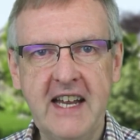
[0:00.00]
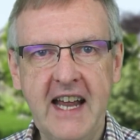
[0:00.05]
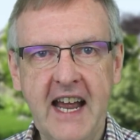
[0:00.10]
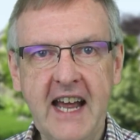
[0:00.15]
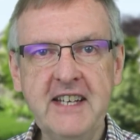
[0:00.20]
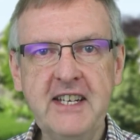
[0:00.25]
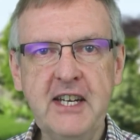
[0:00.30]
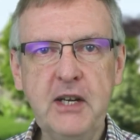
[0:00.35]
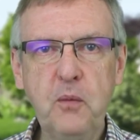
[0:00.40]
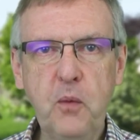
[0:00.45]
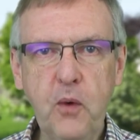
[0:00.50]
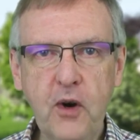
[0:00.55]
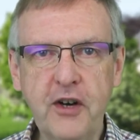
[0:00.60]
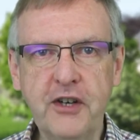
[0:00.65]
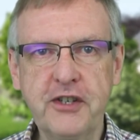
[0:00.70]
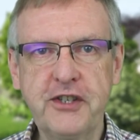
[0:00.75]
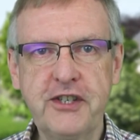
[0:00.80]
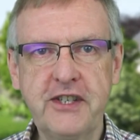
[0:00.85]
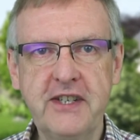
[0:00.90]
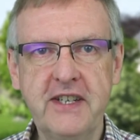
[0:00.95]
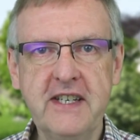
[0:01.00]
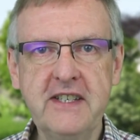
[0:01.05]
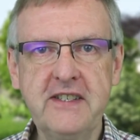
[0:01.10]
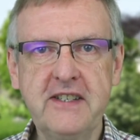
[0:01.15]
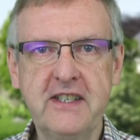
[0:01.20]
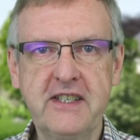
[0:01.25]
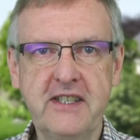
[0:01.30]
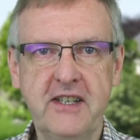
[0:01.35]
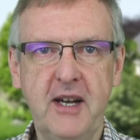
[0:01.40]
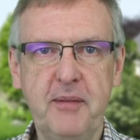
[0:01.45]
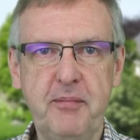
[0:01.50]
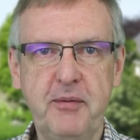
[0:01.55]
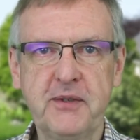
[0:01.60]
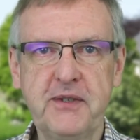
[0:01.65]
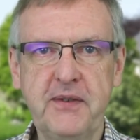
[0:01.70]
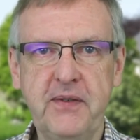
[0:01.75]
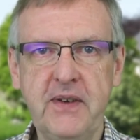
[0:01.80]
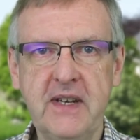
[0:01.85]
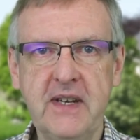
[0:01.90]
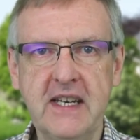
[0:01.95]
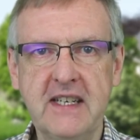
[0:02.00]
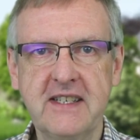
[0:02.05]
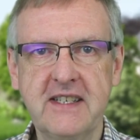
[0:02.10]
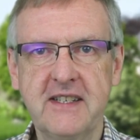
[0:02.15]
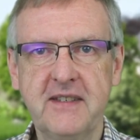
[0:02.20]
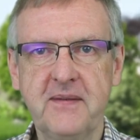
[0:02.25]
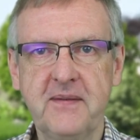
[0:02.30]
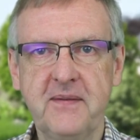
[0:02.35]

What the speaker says: and he washed his disciples' feet.